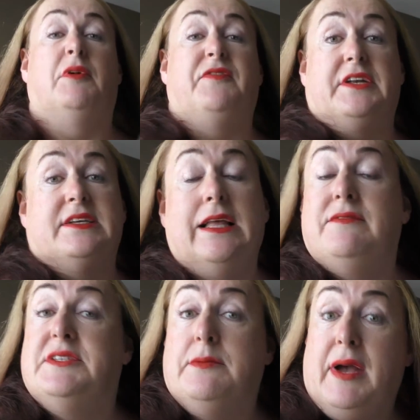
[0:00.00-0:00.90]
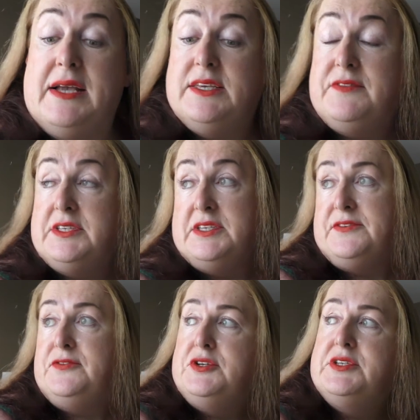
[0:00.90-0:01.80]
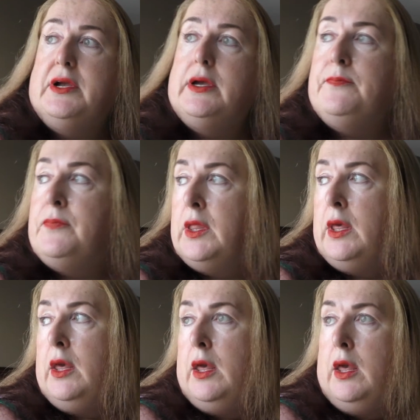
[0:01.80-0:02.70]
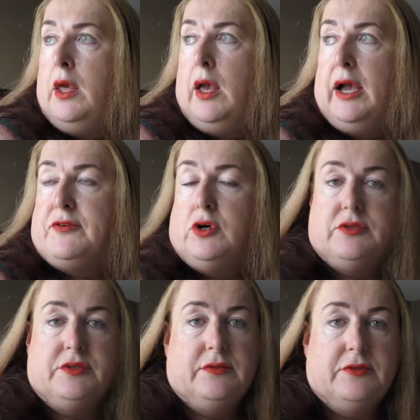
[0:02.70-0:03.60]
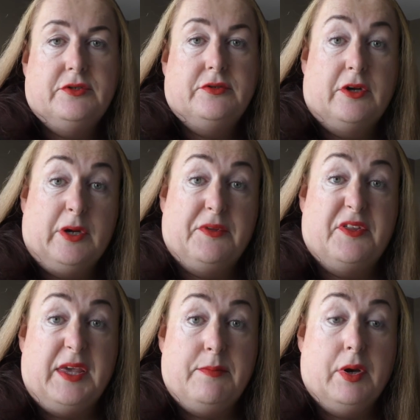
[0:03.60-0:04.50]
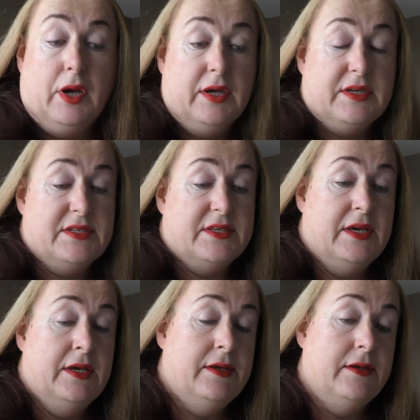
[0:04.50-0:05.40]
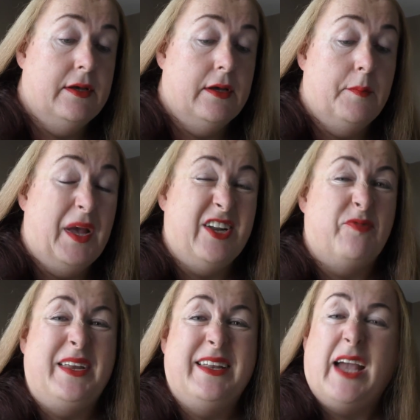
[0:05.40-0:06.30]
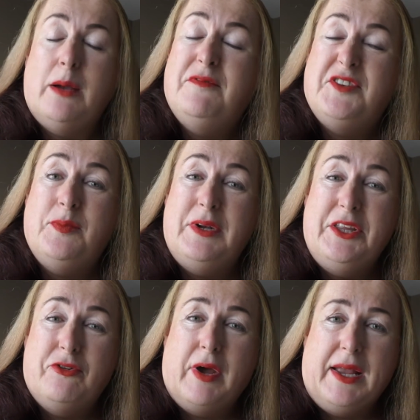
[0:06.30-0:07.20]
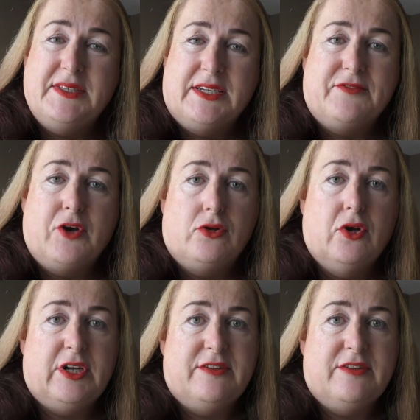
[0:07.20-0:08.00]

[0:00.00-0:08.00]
My fitness levels are massive. This is the first time I've gone around theme parks, and I've been comfortable in the rides that I've gone on.